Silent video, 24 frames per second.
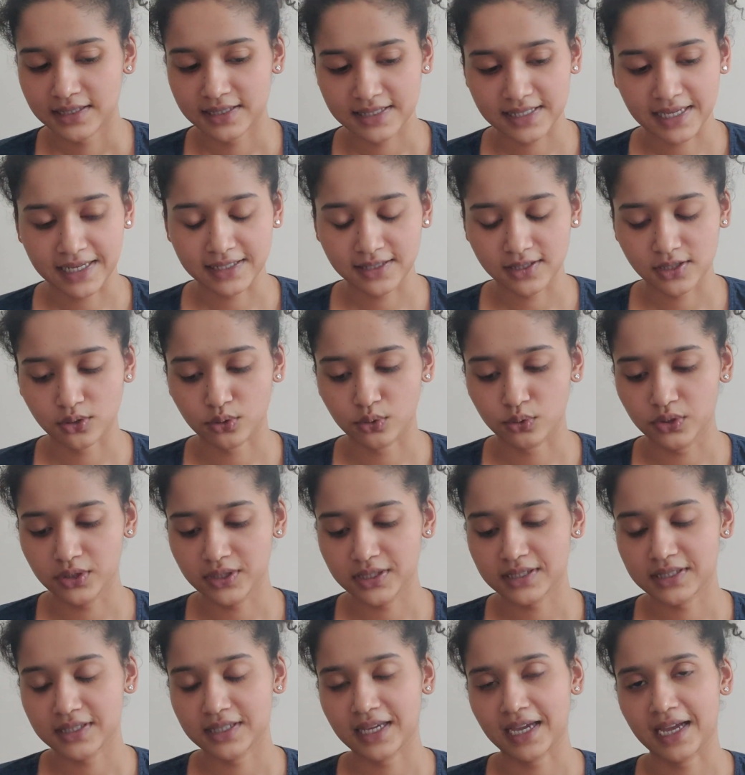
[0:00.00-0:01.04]
design
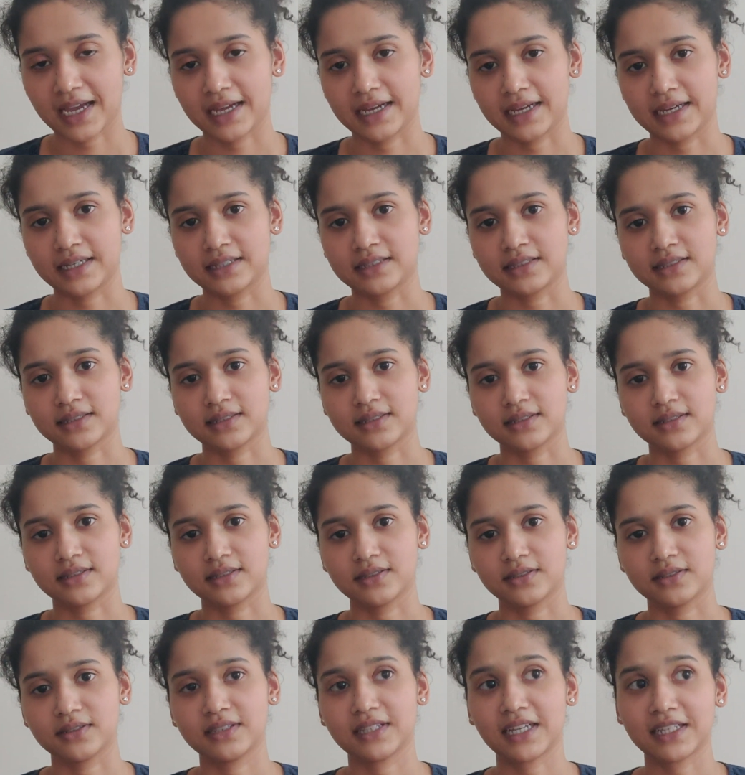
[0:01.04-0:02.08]
schools, and
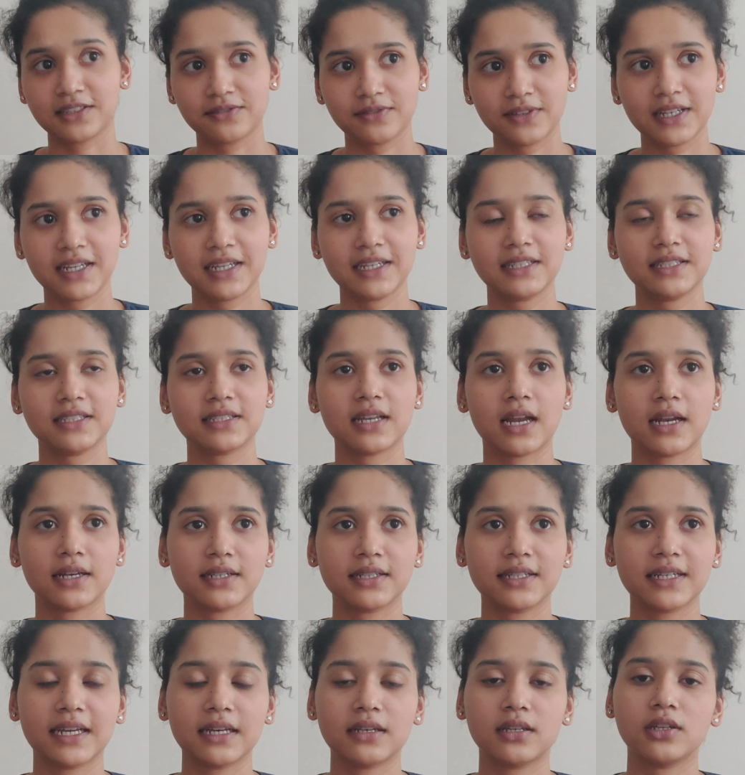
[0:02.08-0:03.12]
that's when I
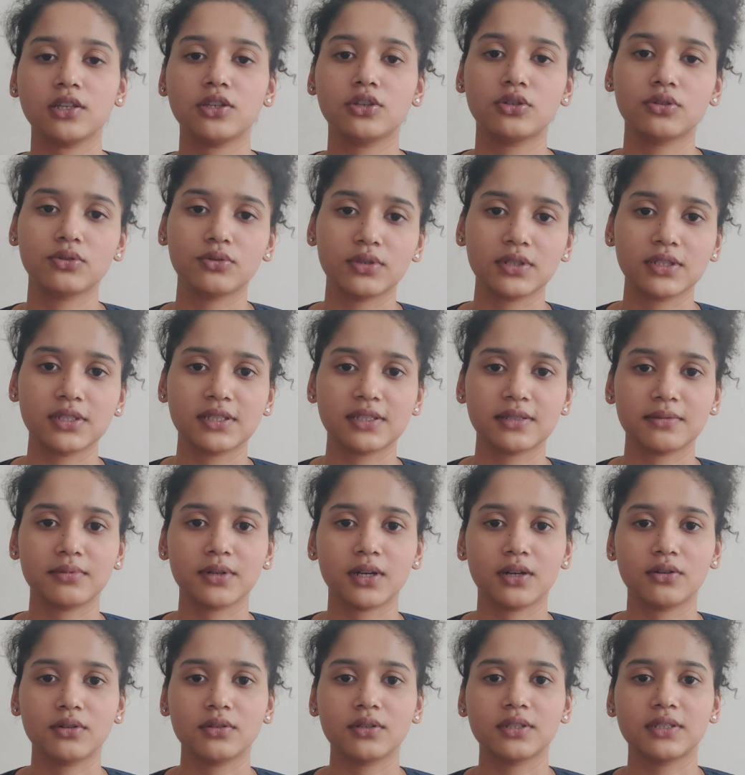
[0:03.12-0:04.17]
started getting curious
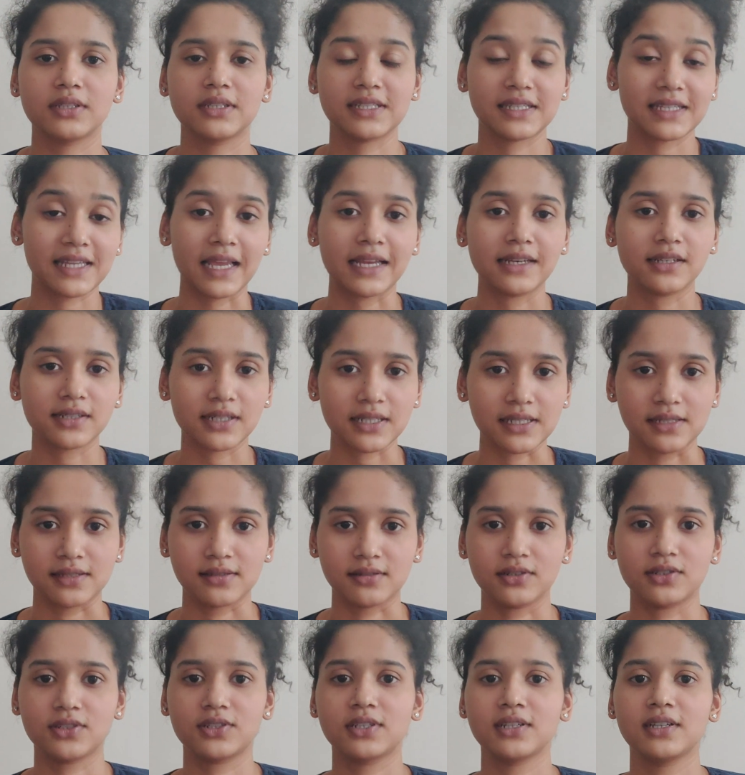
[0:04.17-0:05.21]
about design
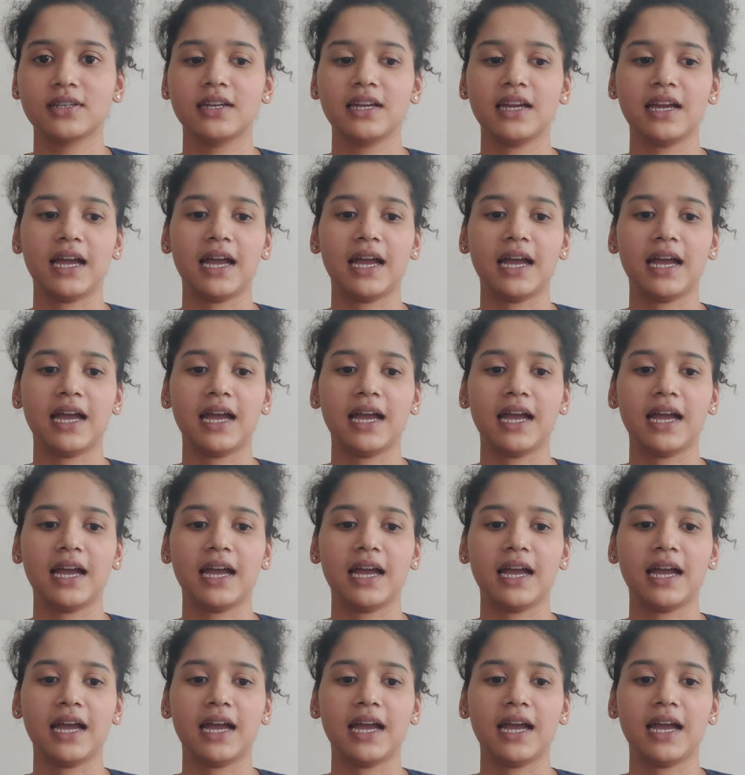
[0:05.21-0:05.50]
research.